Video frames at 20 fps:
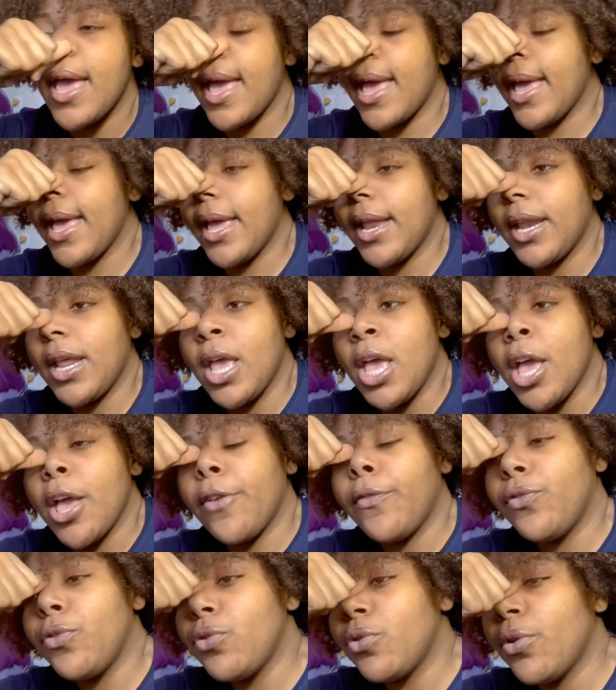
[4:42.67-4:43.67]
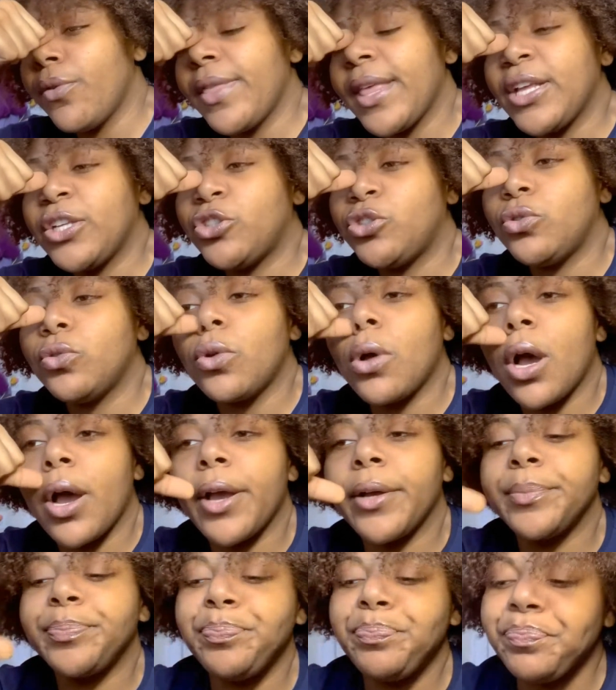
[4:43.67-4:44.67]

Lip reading: And if you know that you are